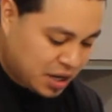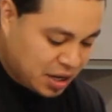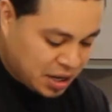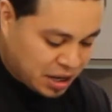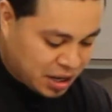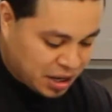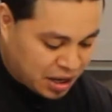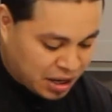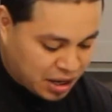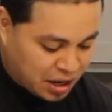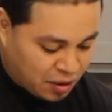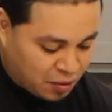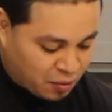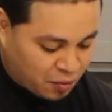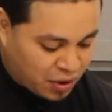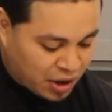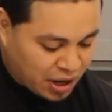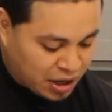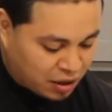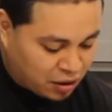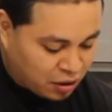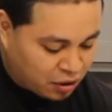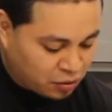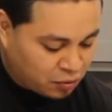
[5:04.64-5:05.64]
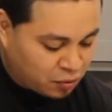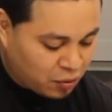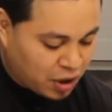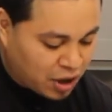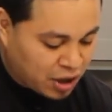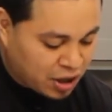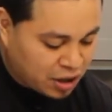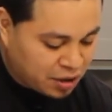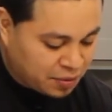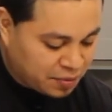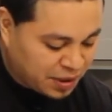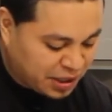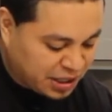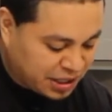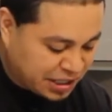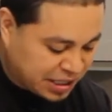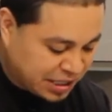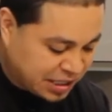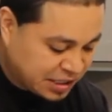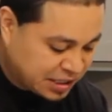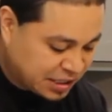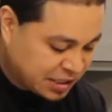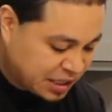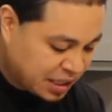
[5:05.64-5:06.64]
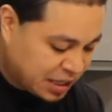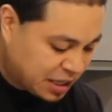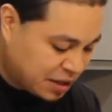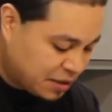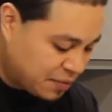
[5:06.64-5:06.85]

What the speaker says: Why cold water? Because